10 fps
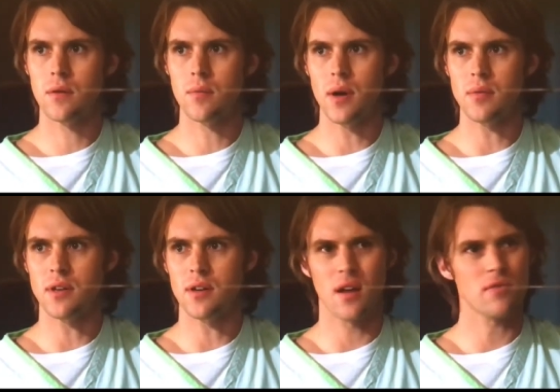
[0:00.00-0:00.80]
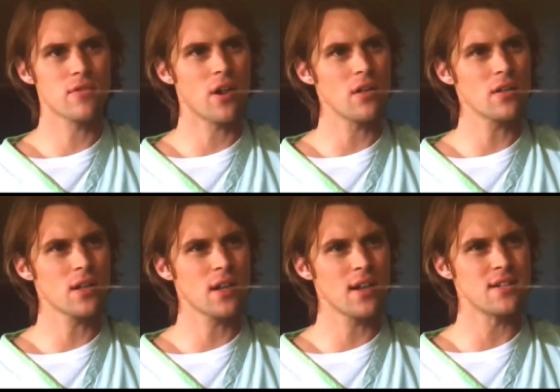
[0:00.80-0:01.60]
The baby didn't have
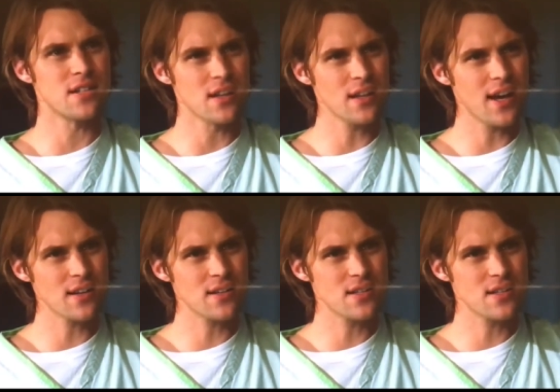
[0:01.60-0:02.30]
colic, he had celiac